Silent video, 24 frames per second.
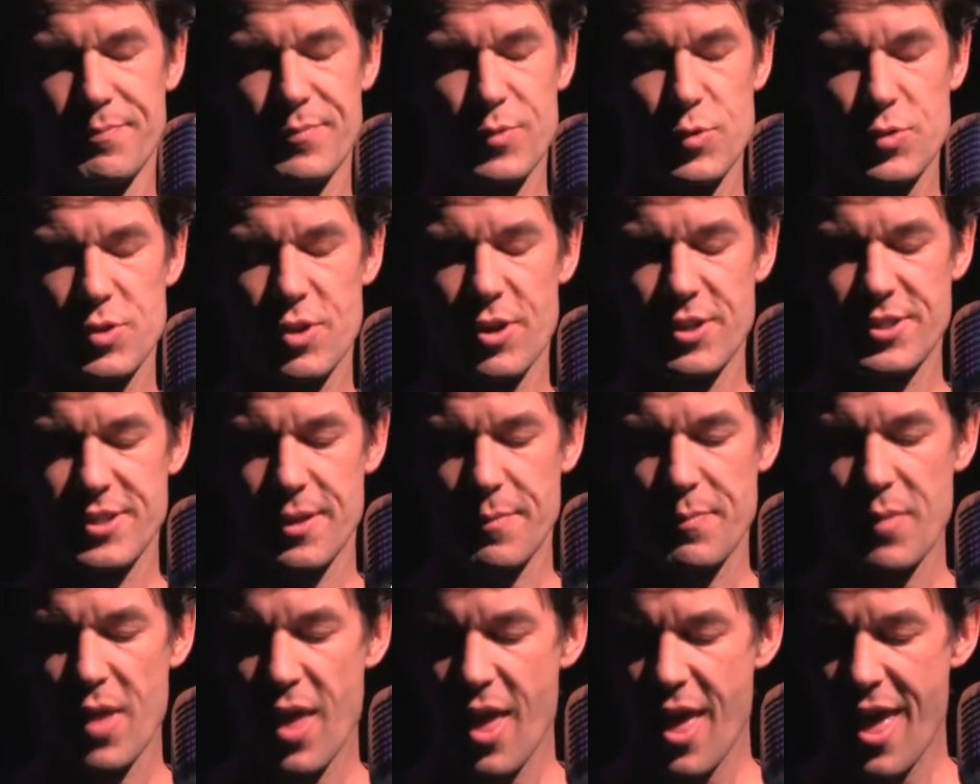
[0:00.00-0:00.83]
It was a great time,
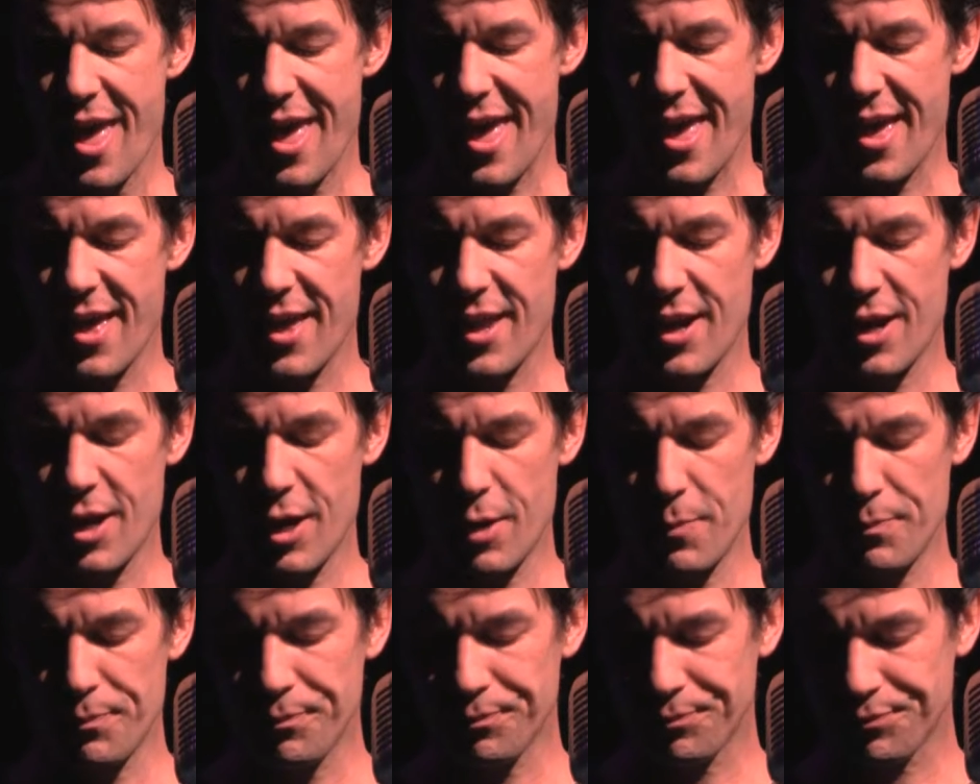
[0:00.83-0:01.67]

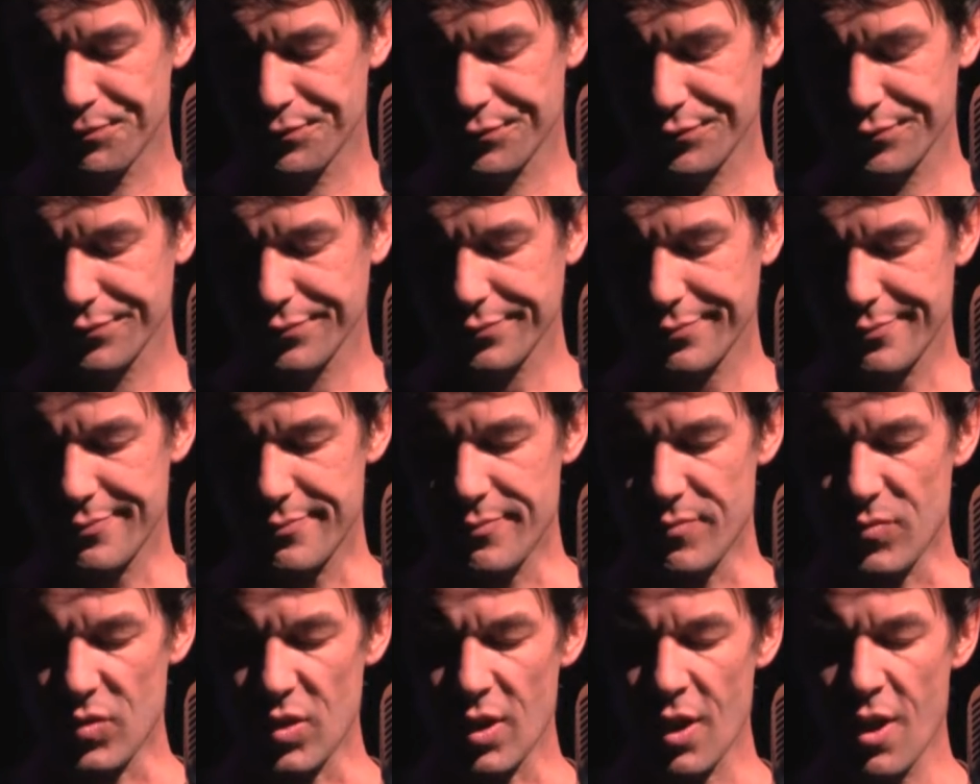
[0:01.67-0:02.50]
and
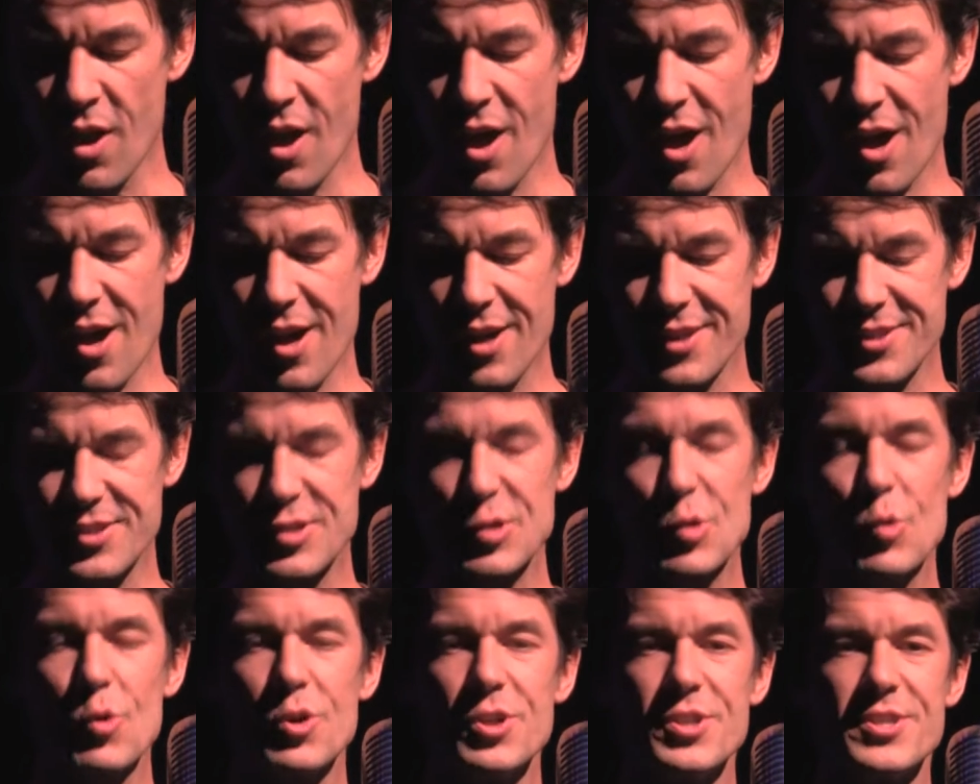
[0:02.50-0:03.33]

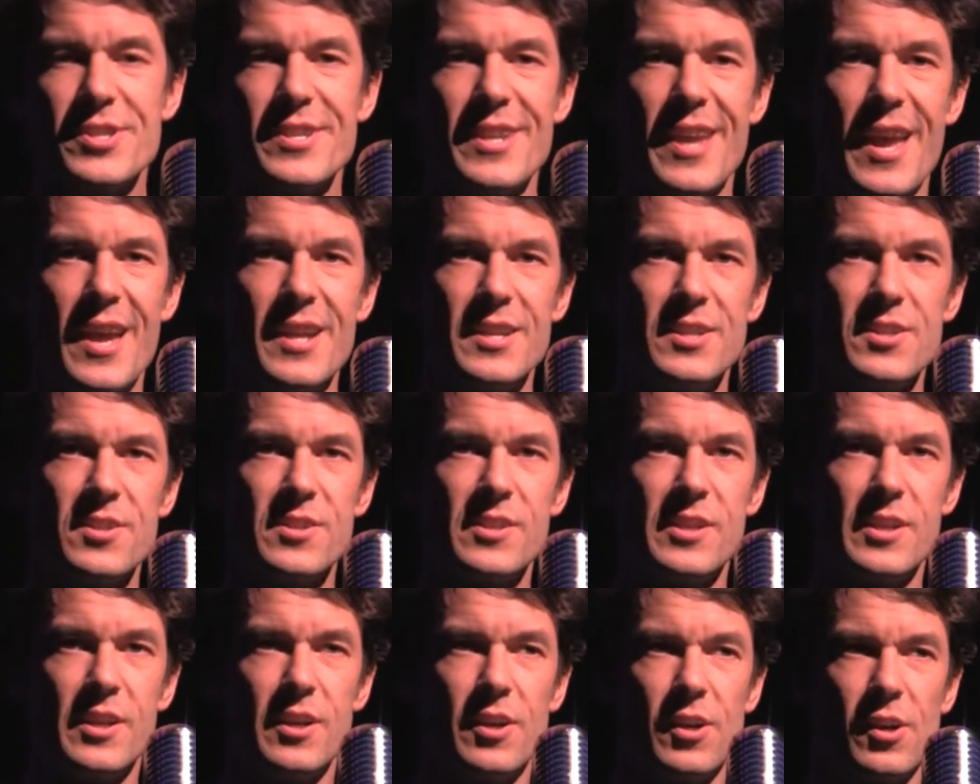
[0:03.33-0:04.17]
towards the end of
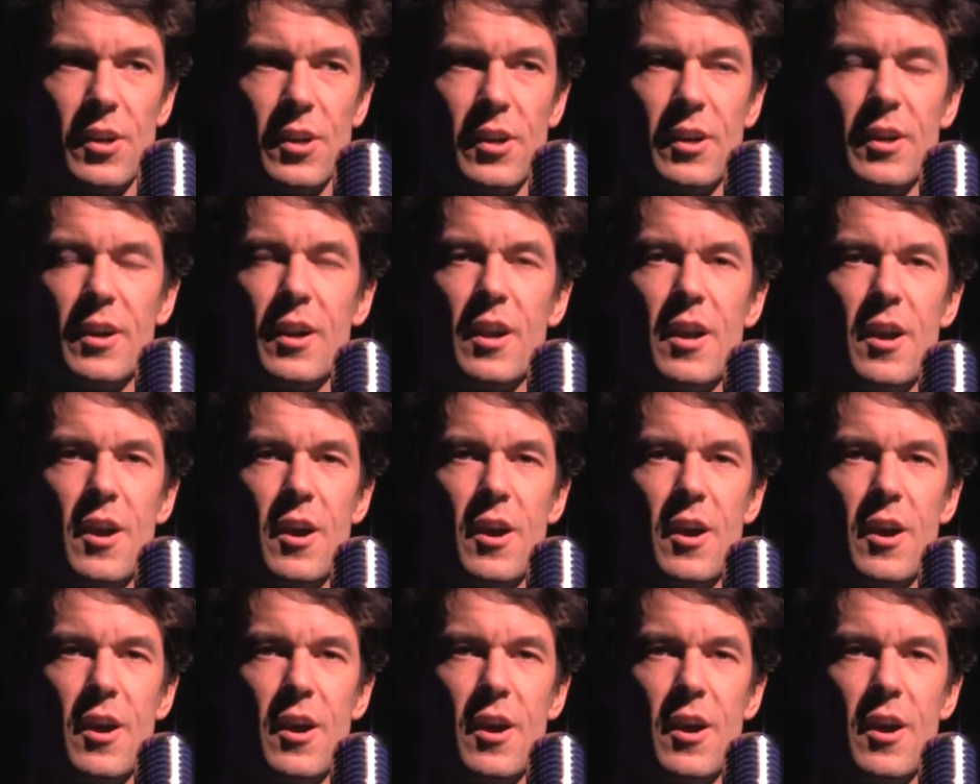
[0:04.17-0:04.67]
the year.